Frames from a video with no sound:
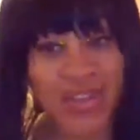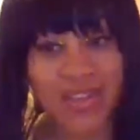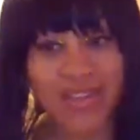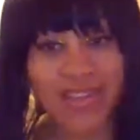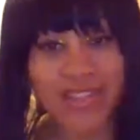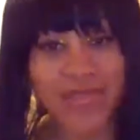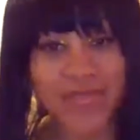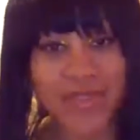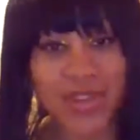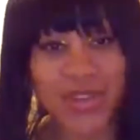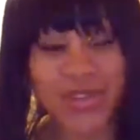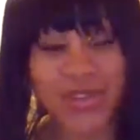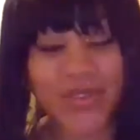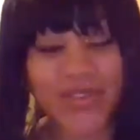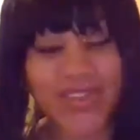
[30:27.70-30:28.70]
in this
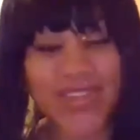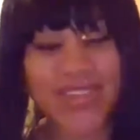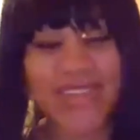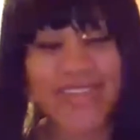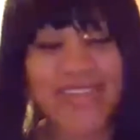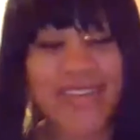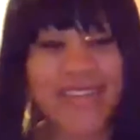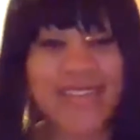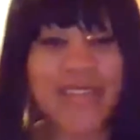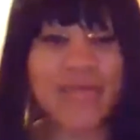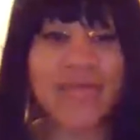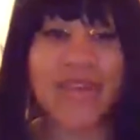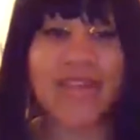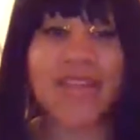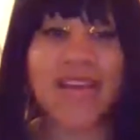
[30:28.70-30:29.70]
field. This is not
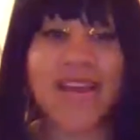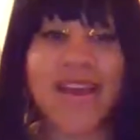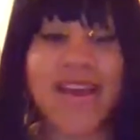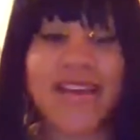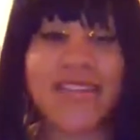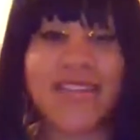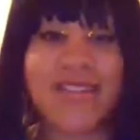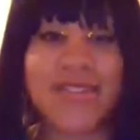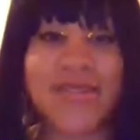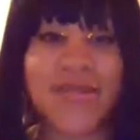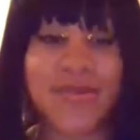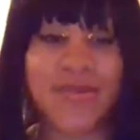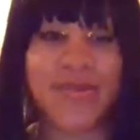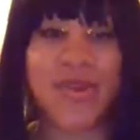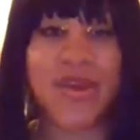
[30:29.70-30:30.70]
something that I just
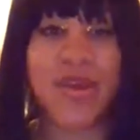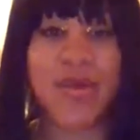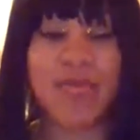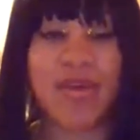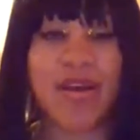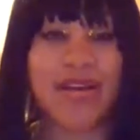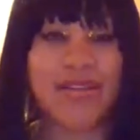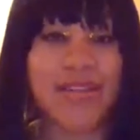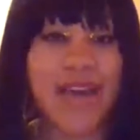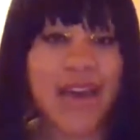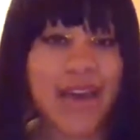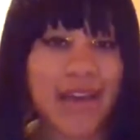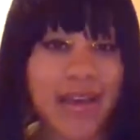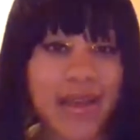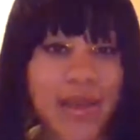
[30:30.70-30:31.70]
do
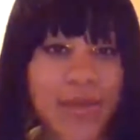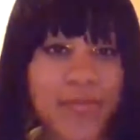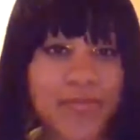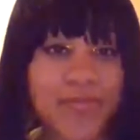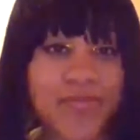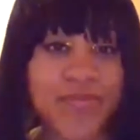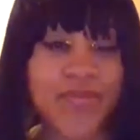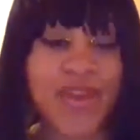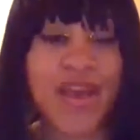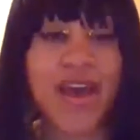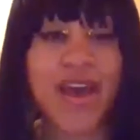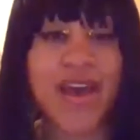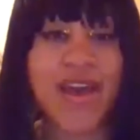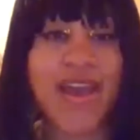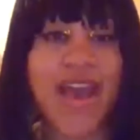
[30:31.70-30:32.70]
part-time.
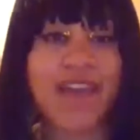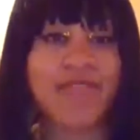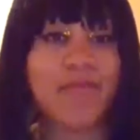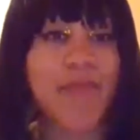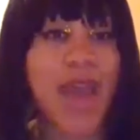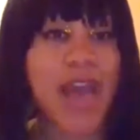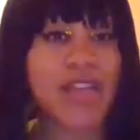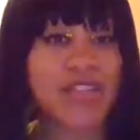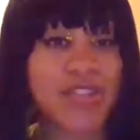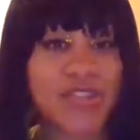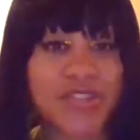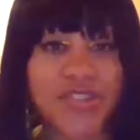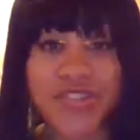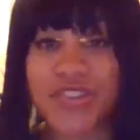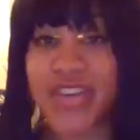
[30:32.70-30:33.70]
I have a
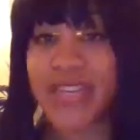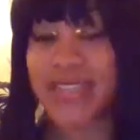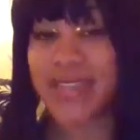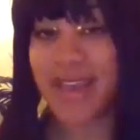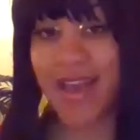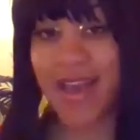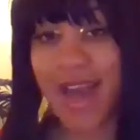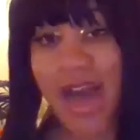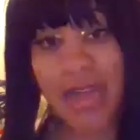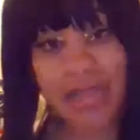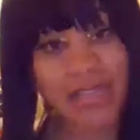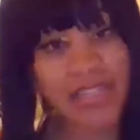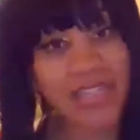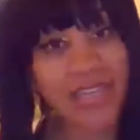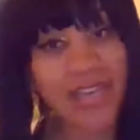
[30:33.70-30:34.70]
master's degree in
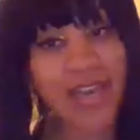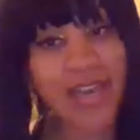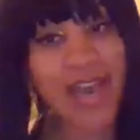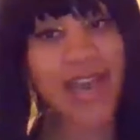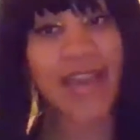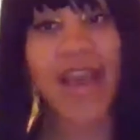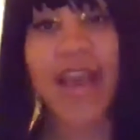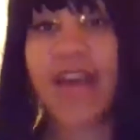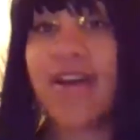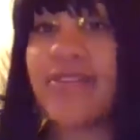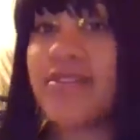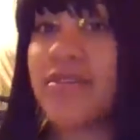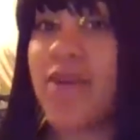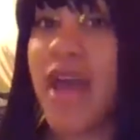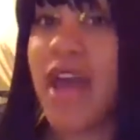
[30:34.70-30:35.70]
psychology, and
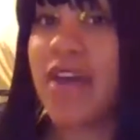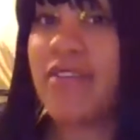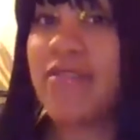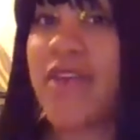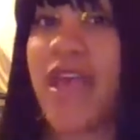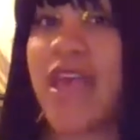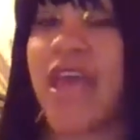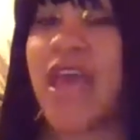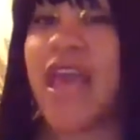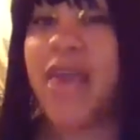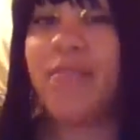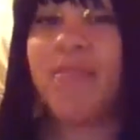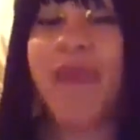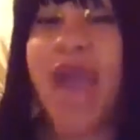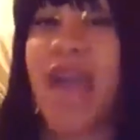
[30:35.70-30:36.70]
I also have
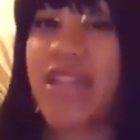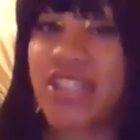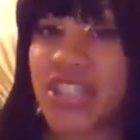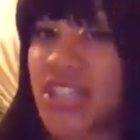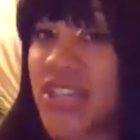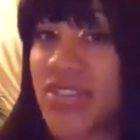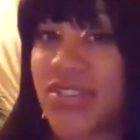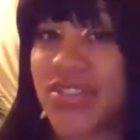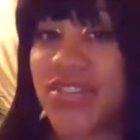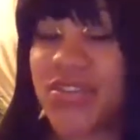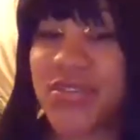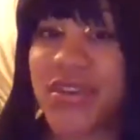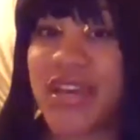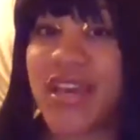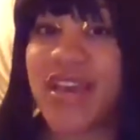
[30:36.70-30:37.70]
a
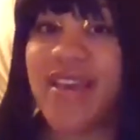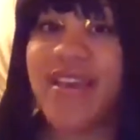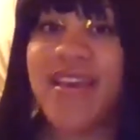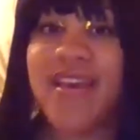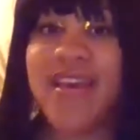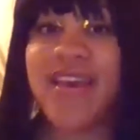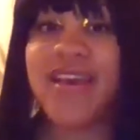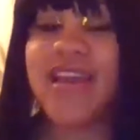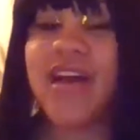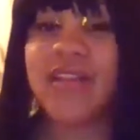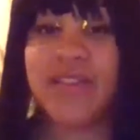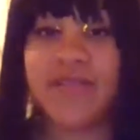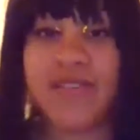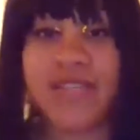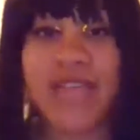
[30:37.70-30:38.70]
bachelor's degree
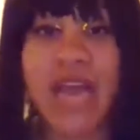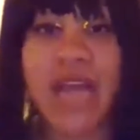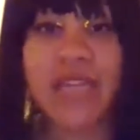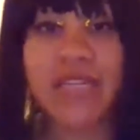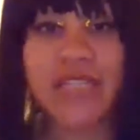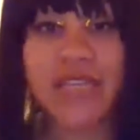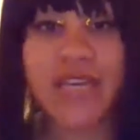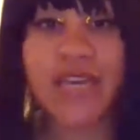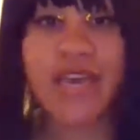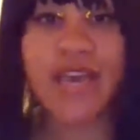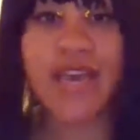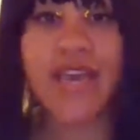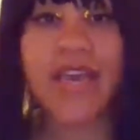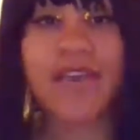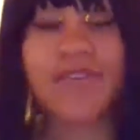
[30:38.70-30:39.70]
in health and
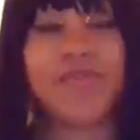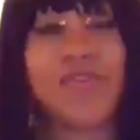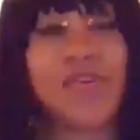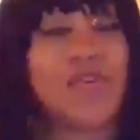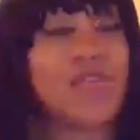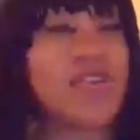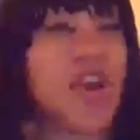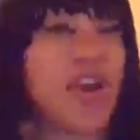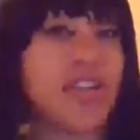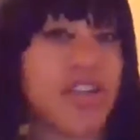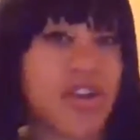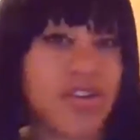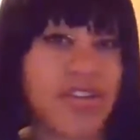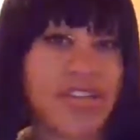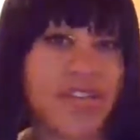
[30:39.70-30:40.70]
physiology, and of
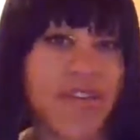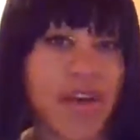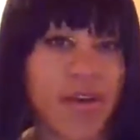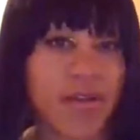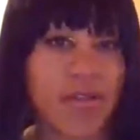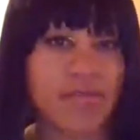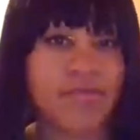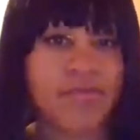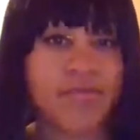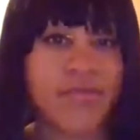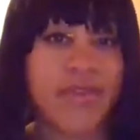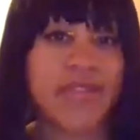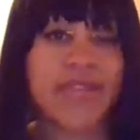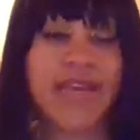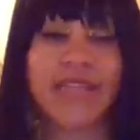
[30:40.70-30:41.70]
course, alternative health,
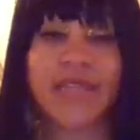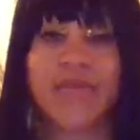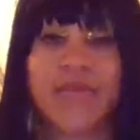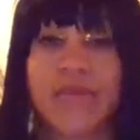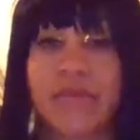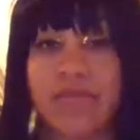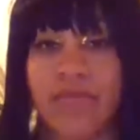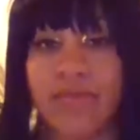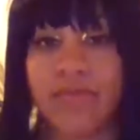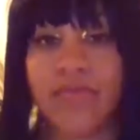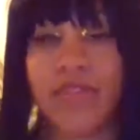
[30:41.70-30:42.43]
because that's